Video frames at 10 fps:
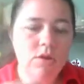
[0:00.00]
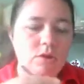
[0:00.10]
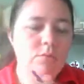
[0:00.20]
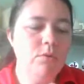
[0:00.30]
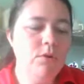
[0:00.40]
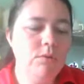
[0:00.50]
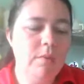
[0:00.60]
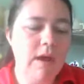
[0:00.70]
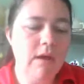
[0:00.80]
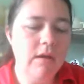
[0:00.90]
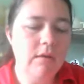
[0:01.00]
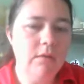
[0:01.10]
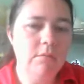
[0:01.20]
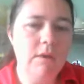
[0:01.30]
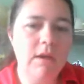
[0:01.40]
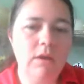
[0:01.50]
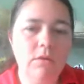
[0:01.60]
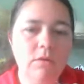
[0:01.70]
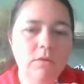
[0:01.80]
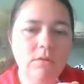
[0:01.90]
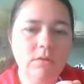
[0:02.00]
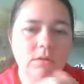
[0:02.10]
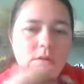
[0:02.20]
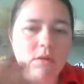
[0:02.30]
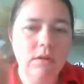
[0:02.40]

to push back my cuticles.